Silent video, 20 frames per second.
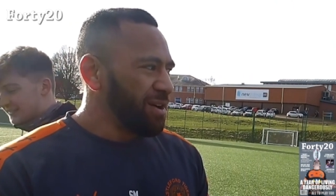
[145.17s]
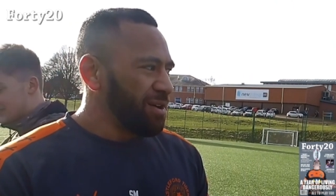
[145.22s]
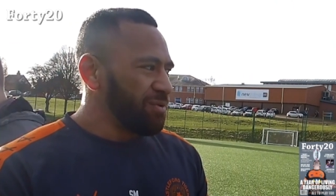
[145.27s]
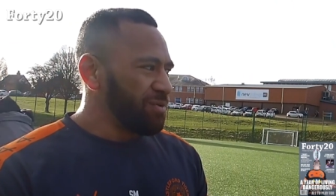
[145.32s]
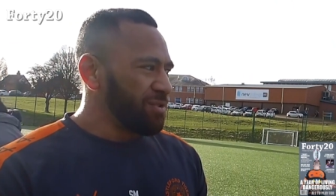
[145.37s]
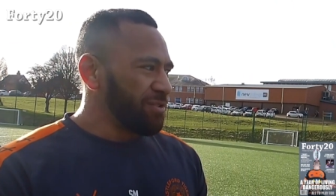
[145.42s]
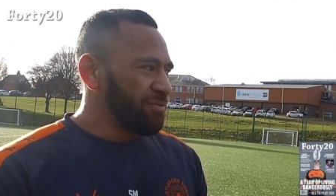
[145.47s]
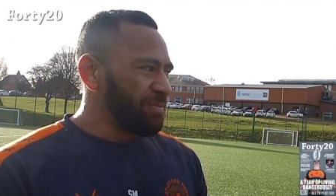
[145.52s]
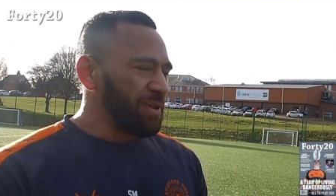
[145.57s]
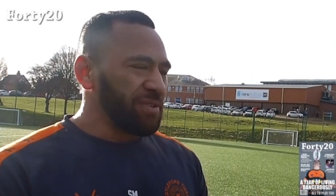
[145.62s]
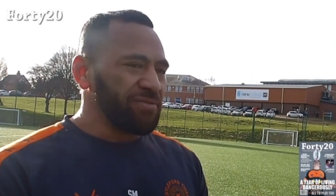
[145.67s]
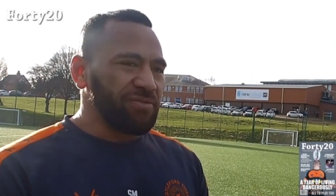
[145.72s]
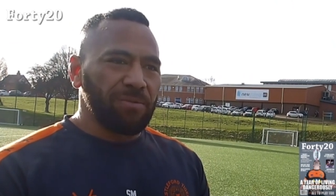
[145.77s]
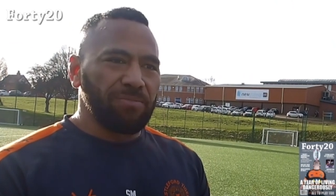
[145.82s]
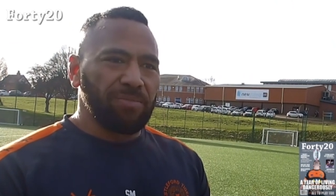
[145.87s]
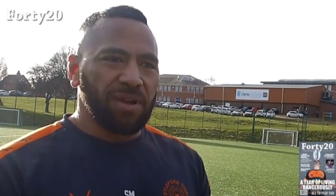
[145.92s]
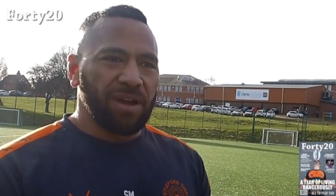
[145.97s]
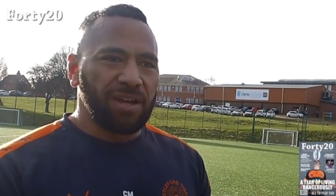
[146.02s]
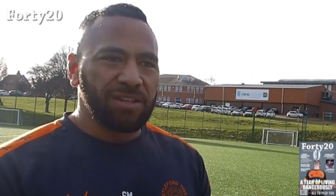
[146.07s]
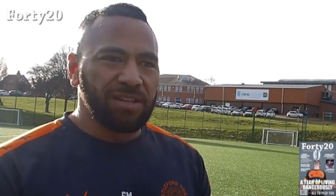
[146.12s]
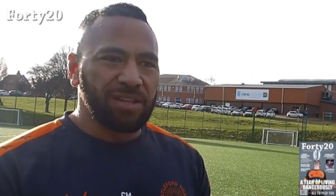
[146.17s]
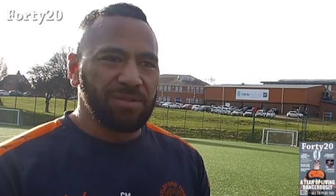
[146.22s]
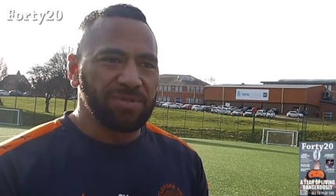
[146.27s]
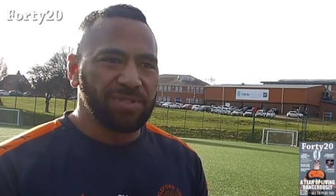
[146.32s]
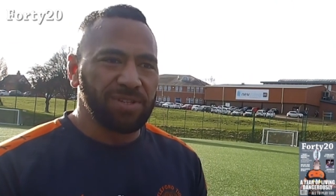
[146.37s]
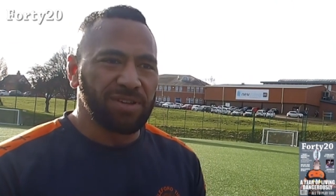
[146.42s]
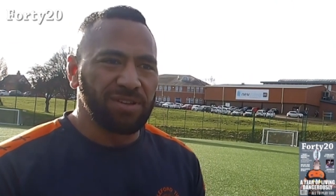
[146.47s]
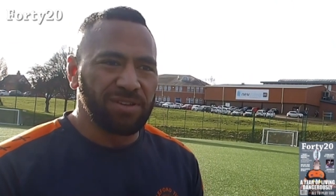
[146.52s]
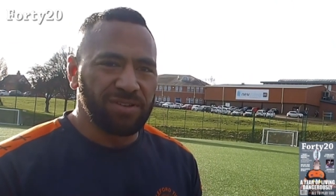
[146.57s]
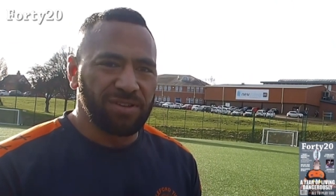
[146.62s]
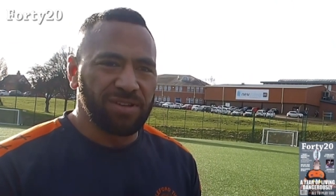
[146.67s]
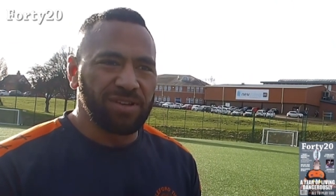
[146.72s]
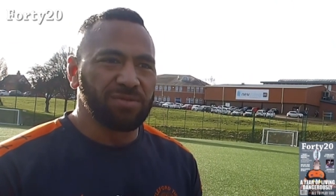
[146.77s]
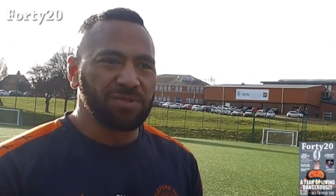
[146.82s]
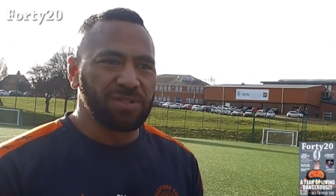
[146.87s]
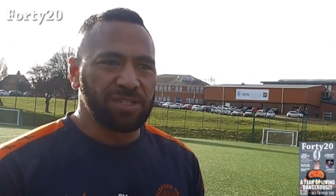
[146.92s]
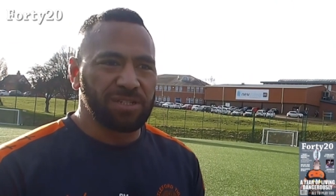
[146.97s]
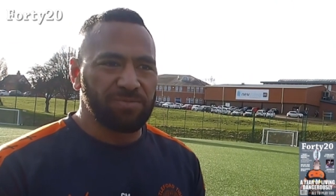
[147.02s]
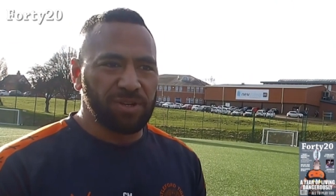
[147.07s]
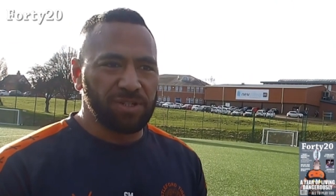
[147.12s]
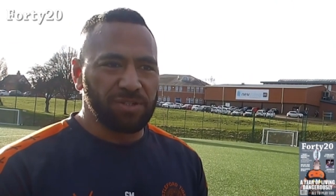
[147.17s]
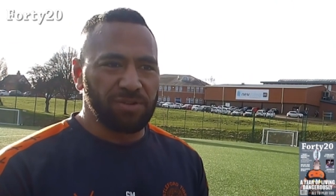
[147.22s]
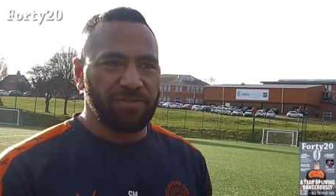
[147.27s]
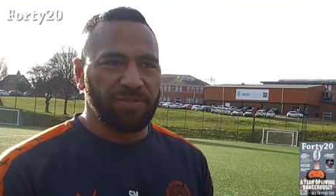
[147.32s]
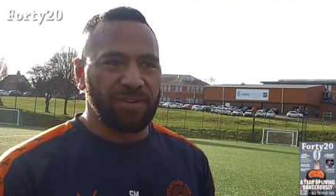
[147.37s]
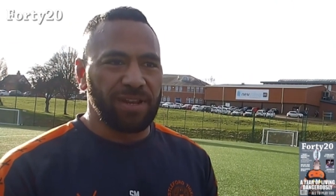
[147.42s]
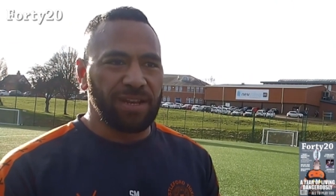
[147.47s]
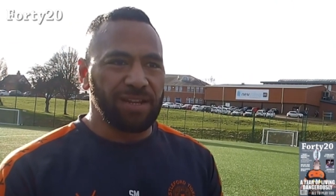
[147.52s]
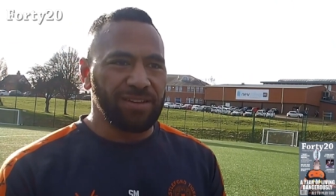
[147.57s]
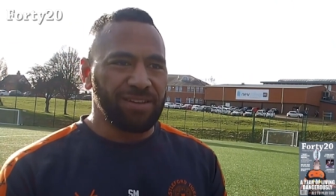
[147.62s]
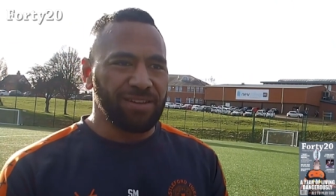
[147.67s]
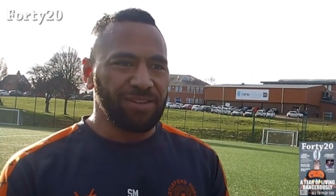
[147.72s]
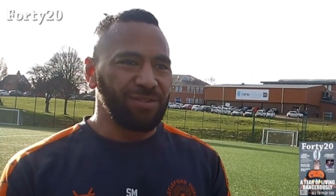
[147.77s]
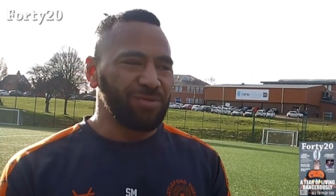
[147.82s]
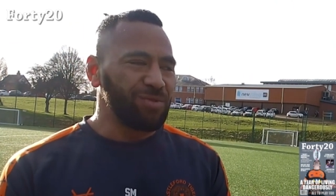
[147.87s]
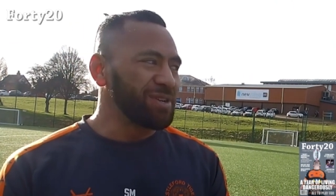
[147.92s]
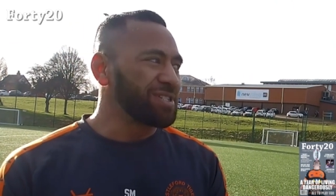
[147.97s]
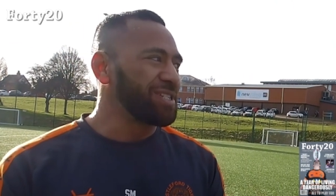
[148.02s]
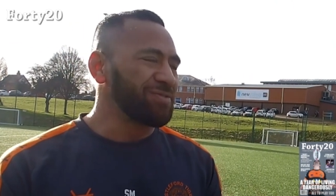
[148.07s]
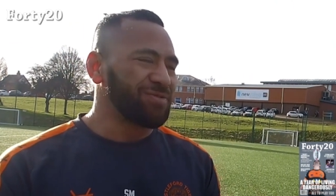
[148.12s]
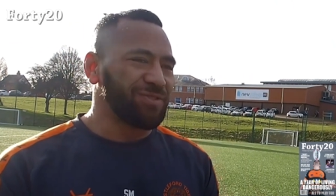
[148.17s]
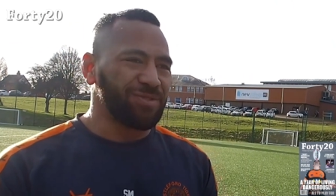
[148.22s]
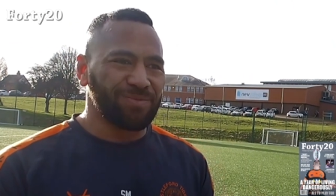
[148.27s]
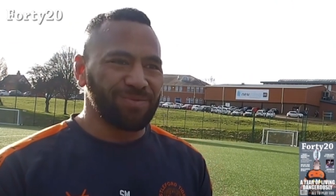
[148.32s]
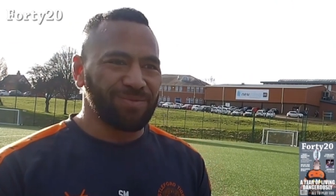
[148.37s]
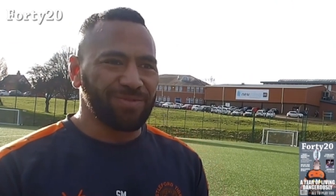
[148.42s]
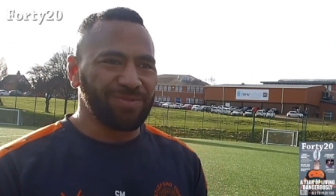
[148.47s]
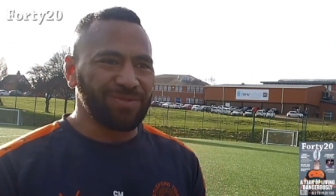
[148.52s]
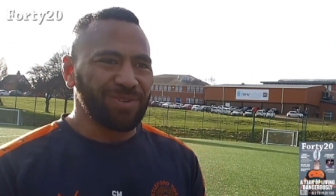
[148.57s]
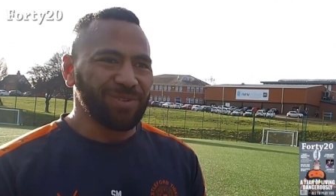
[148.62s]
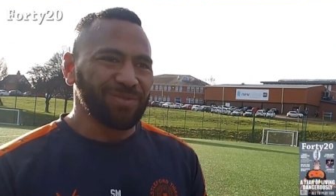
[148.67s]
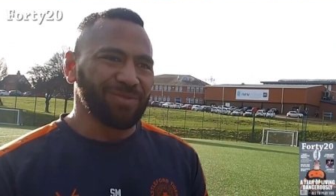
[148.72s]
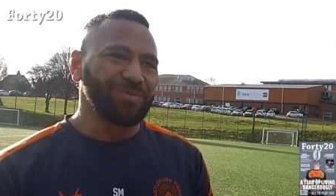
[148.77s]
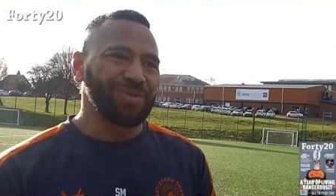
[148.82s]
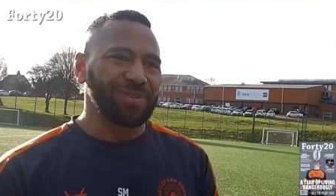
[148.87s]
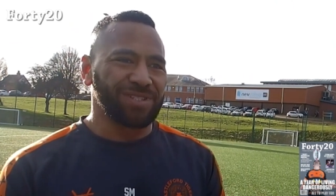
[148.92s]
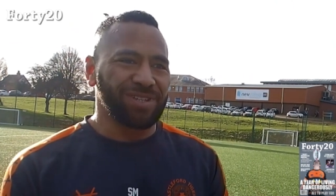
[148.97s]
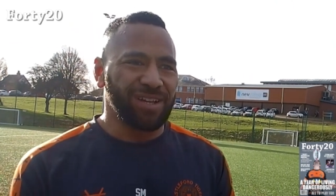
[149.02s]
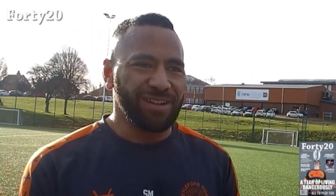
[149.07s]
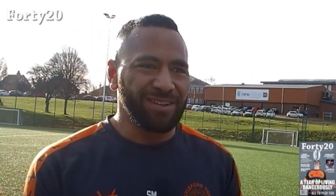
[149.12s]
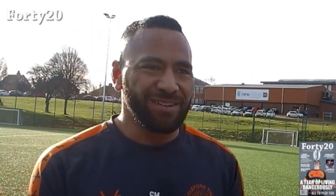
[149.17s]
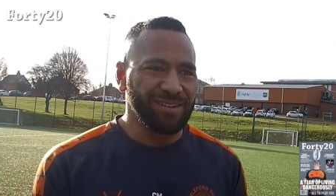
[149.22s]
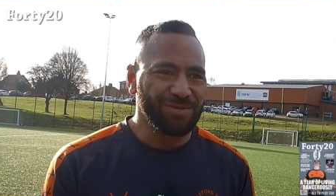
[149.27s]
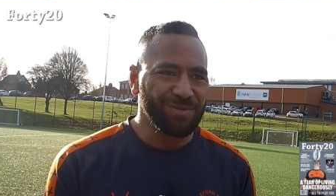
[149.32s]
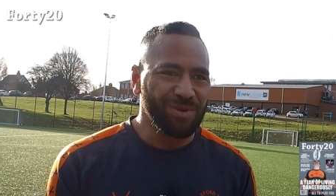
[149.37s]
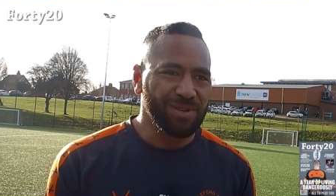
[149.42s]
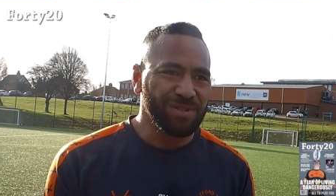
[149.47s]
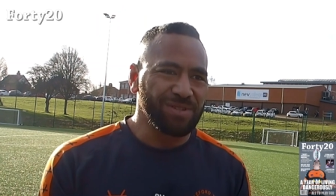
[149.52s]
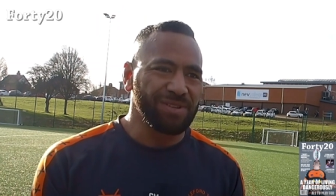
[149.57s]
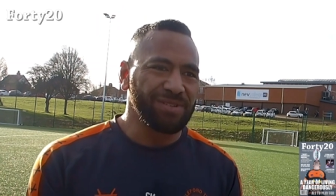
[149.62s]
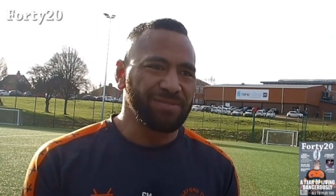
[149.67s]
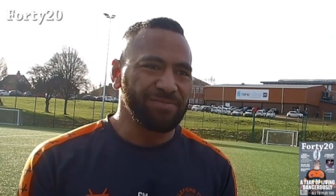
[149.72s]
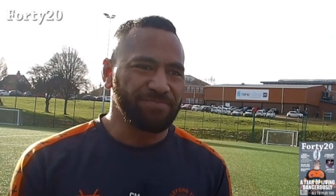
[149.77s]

would have been right behind them. So yeah, it was a special feeling, you know, watching from the silent as well. So,